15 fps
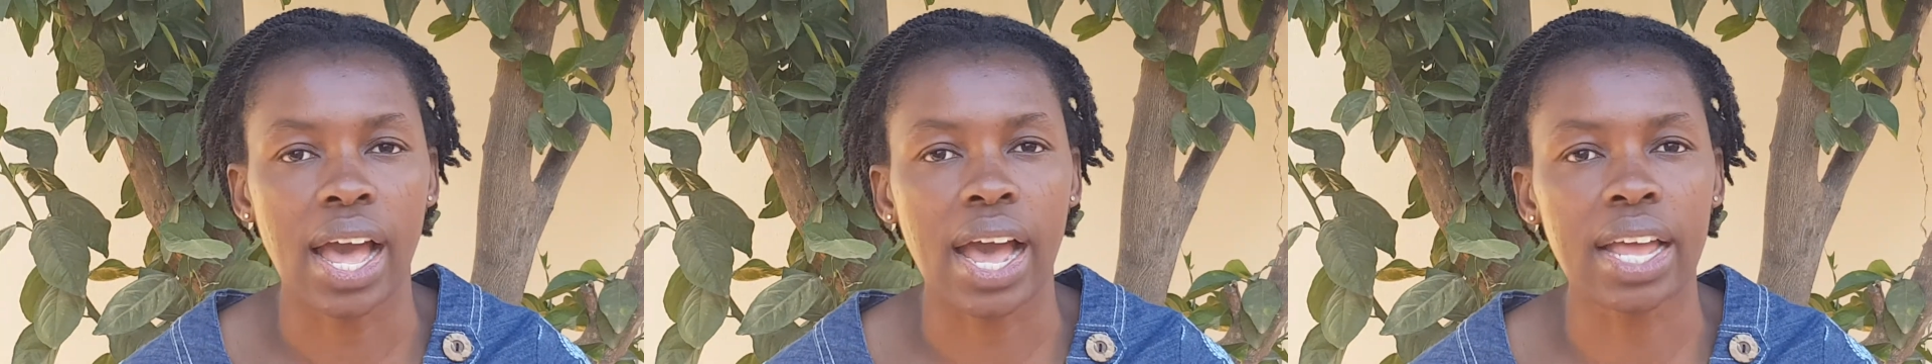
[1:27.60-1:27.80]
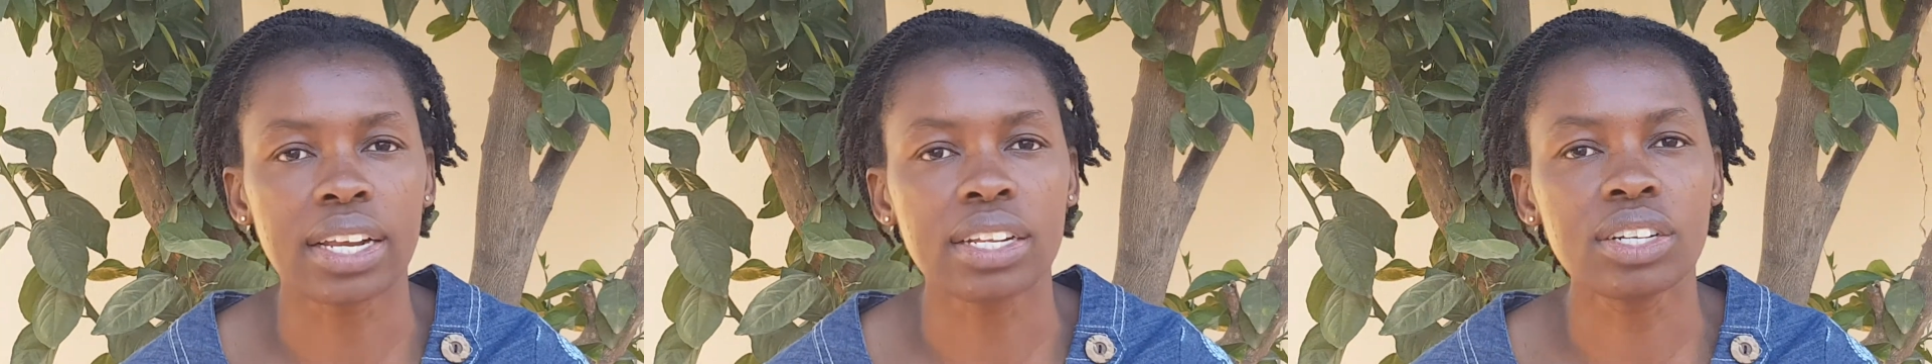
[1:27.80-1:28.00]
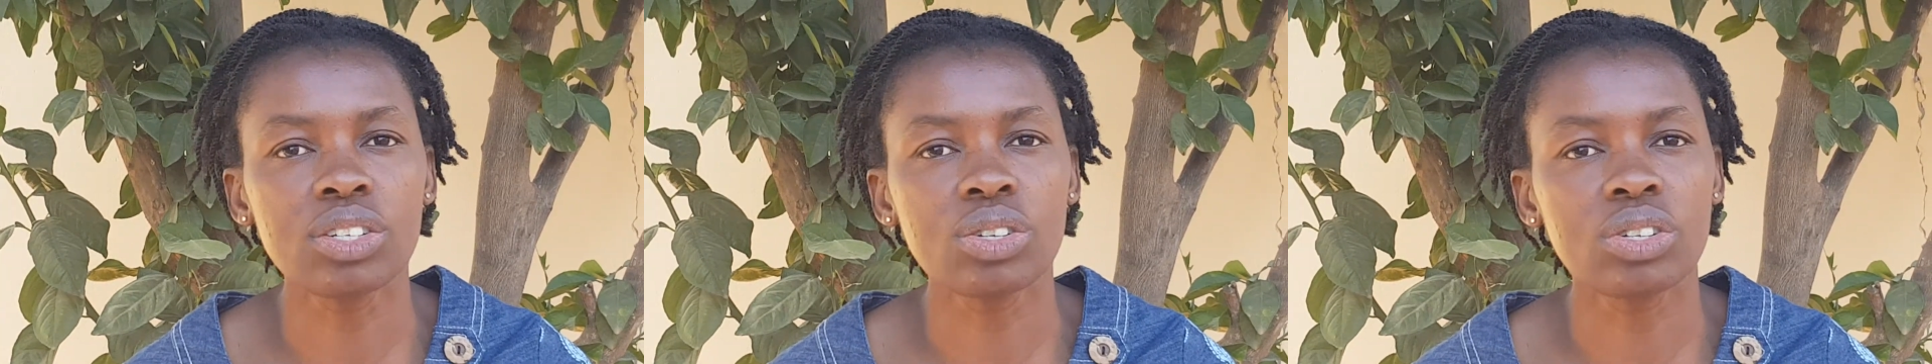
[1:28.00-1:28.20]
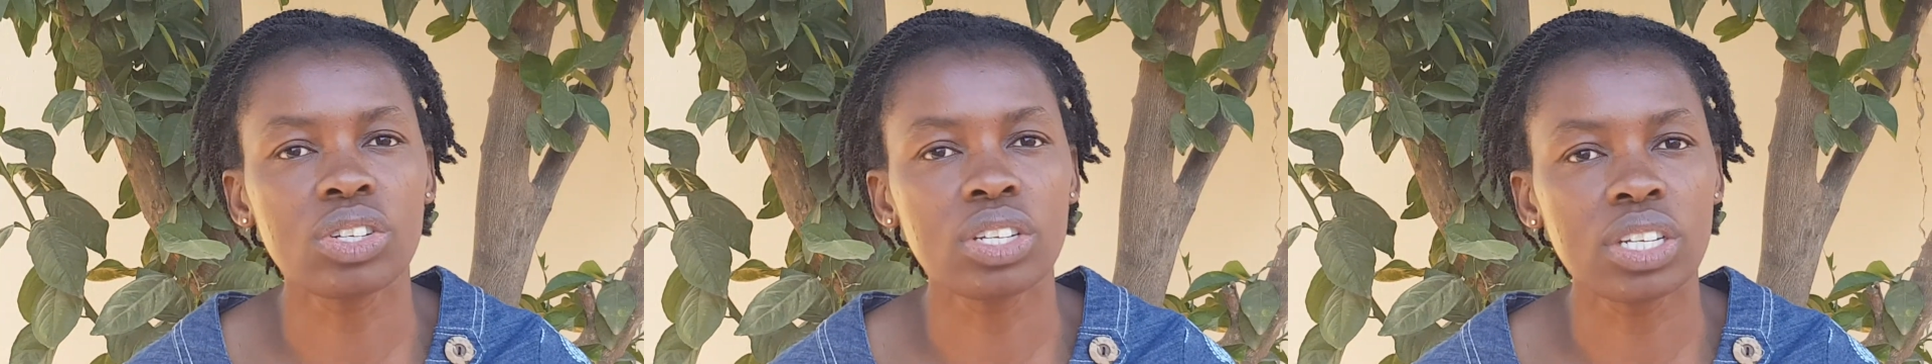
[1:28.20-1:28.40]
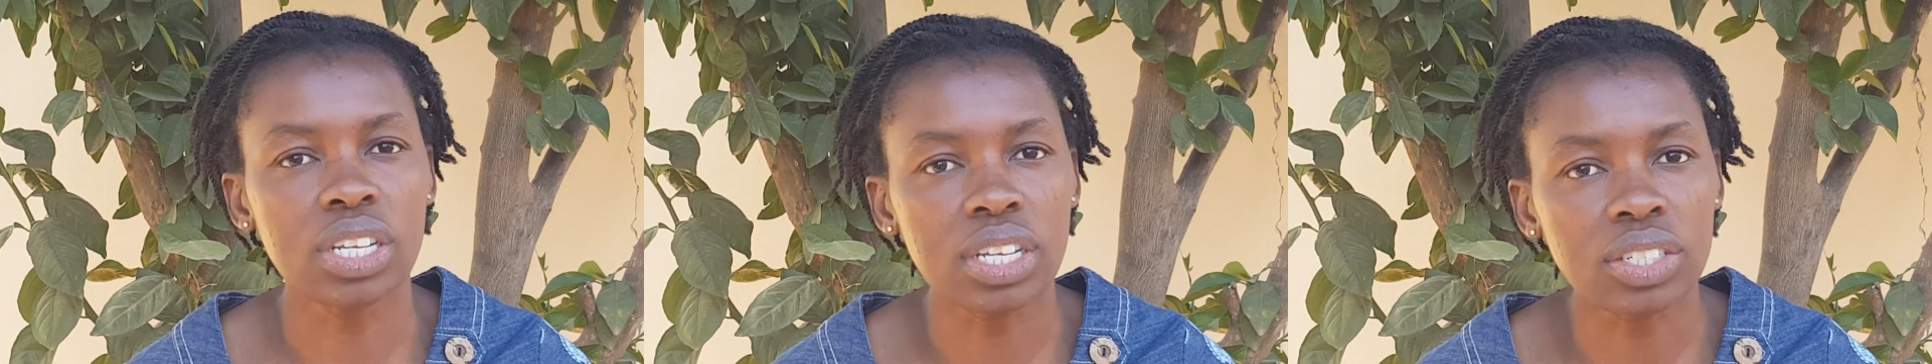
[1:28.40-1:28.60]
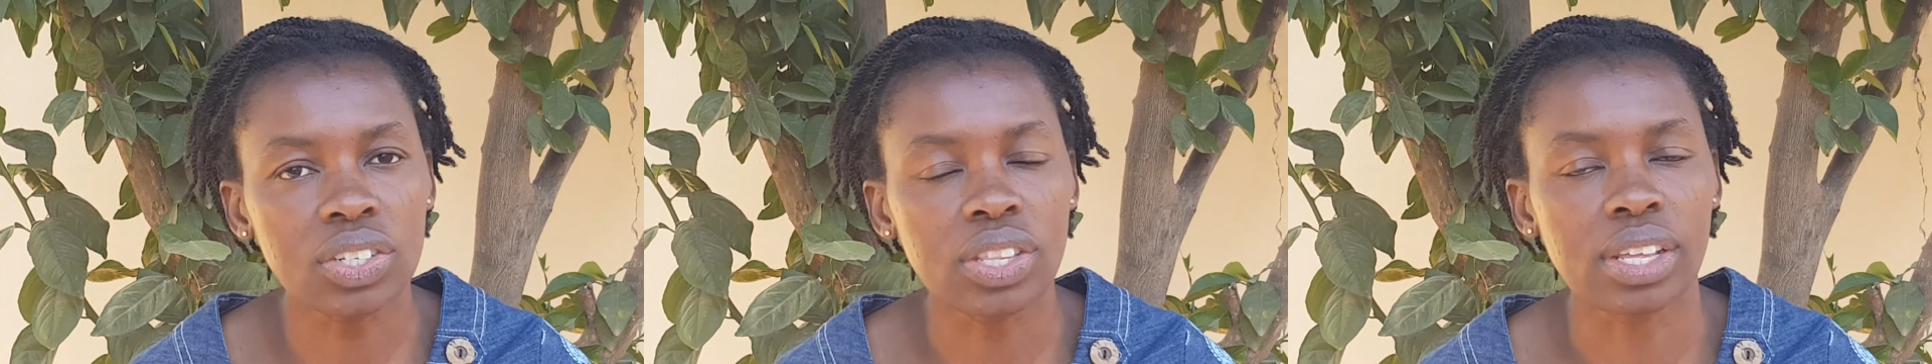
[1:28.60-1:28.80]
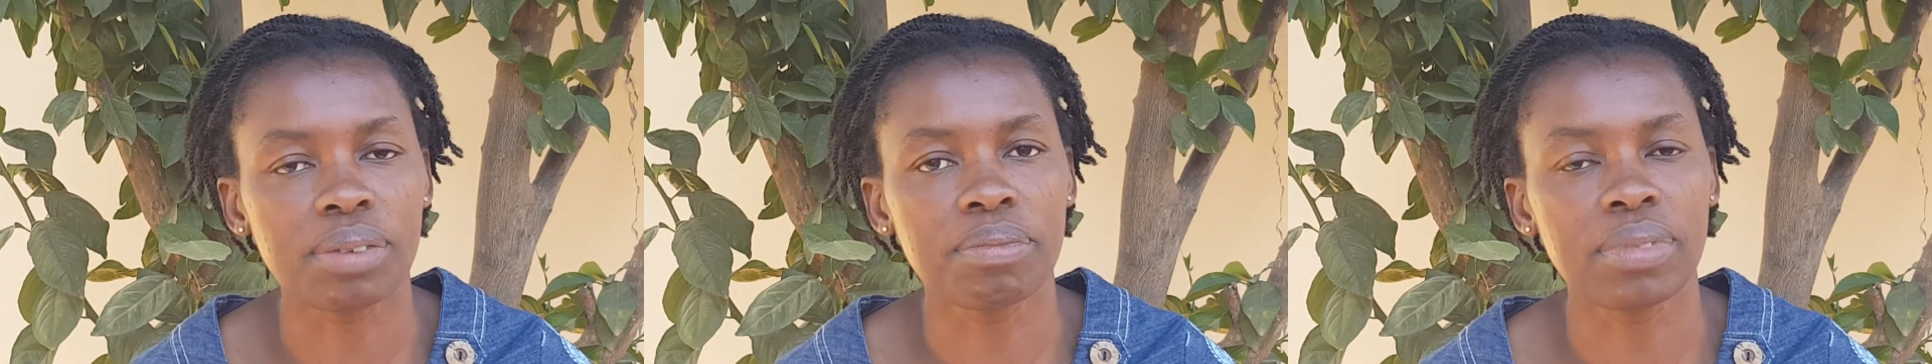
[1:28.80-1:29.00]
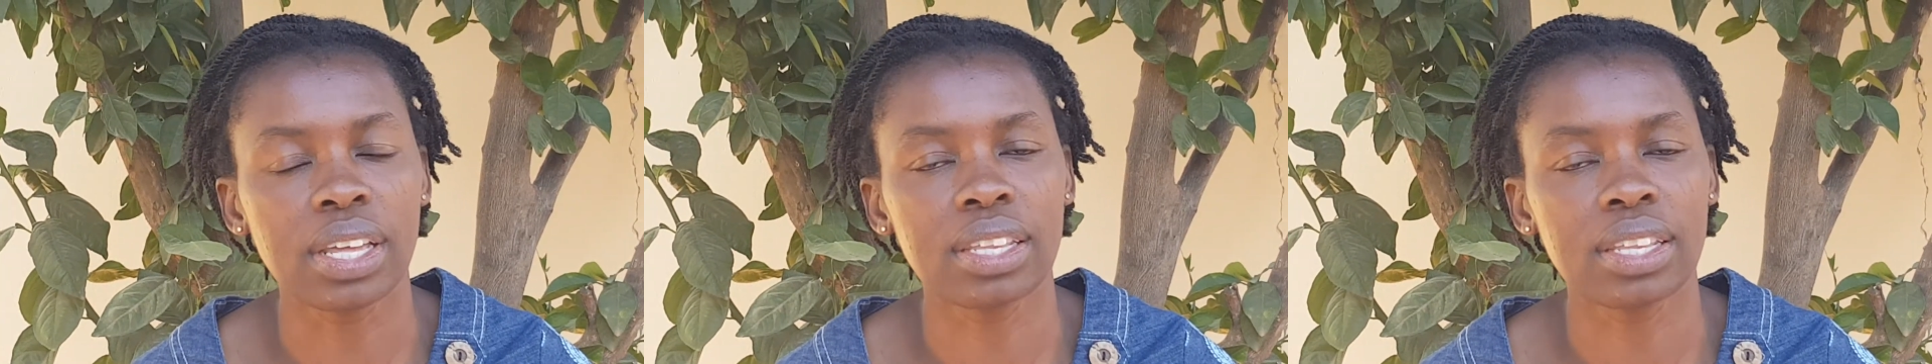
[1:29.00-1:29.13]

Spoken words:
I need to teach them